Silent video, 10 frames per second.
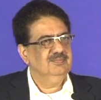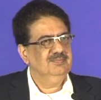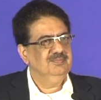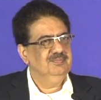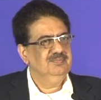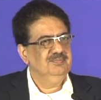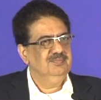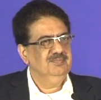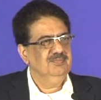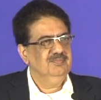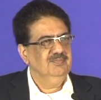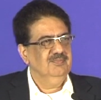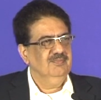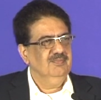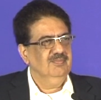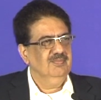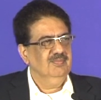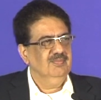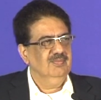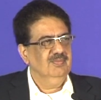
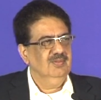(no one is talking)